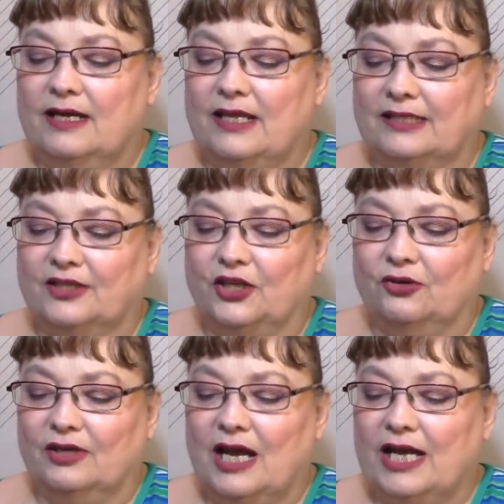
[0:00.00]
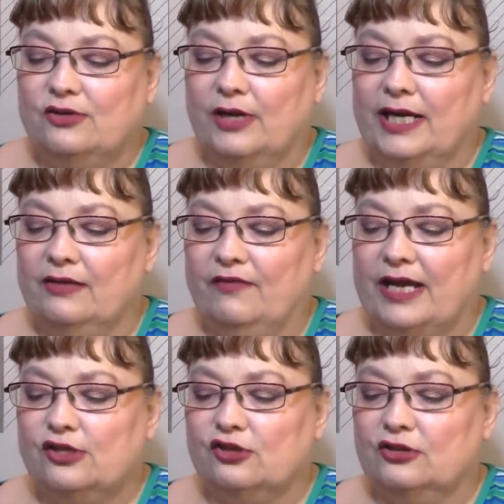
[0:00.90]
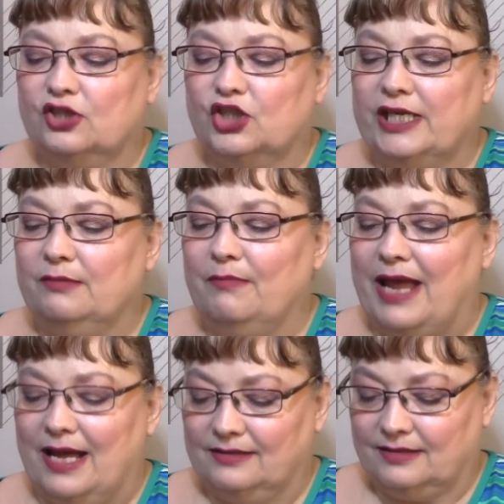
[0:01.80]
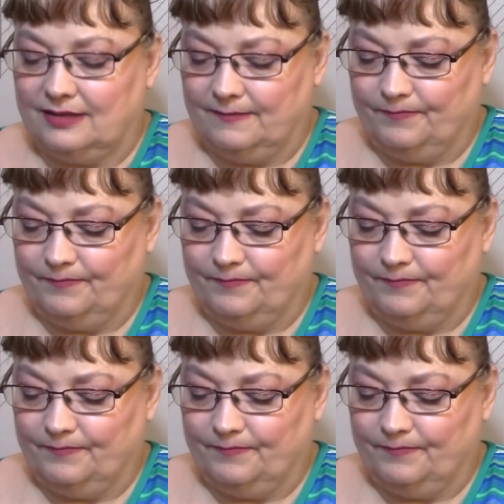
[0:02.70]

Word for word: That's cute. Hydrating Facial Sheet Mask